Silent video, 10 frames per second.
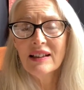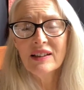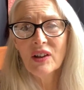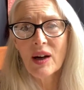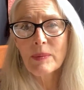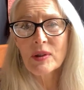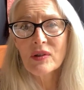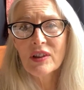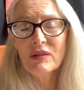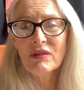you're
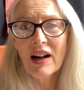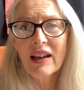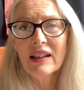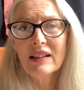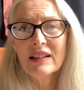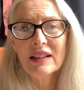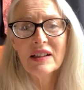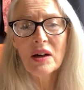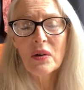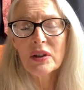absolutely right.
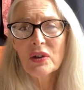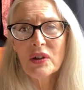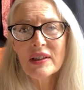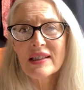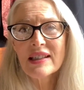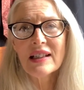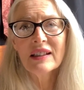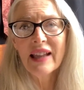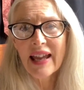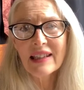You can see a
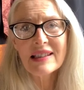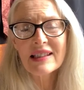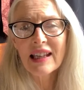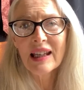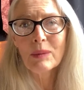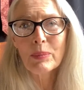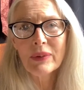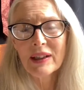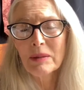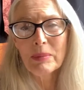landscape
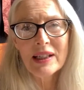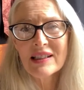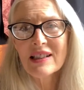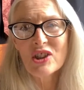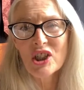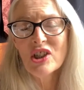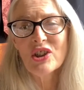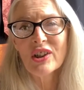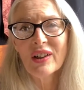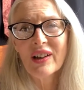in a piece of
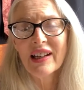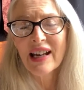ginger,